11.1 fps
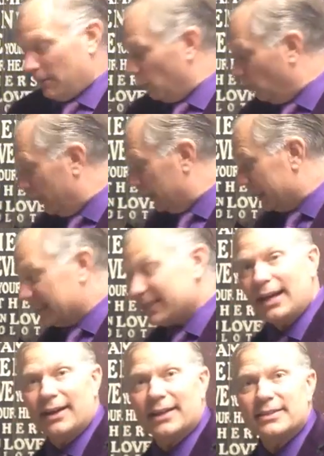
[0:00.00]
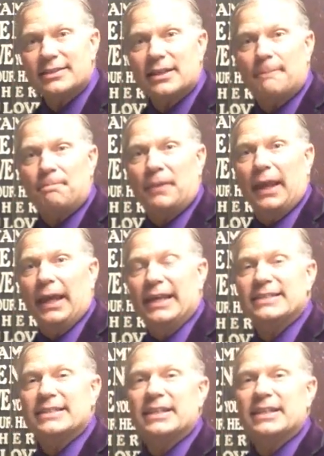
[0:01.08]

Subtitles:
What it does is